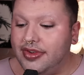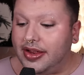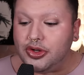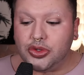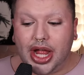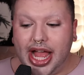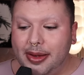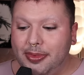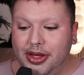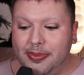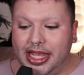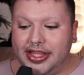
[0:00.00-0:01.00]
never tried
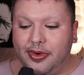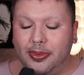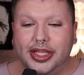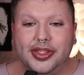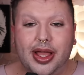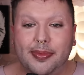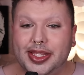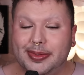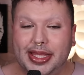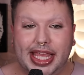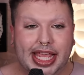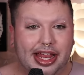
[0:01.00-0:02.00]
Beauty Bay's formula, so I'm
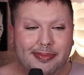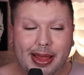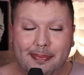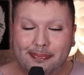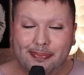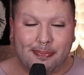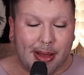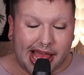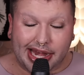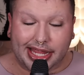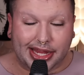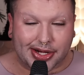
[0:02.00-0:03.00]
speaking out of my
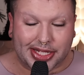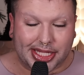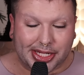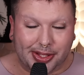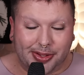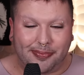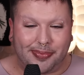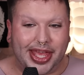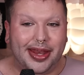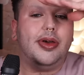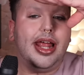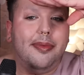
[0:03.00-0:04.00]
butt here a little
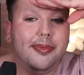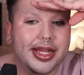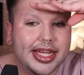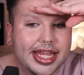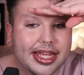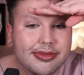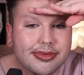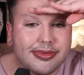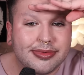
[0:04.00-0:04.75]
bit. What I'm reading,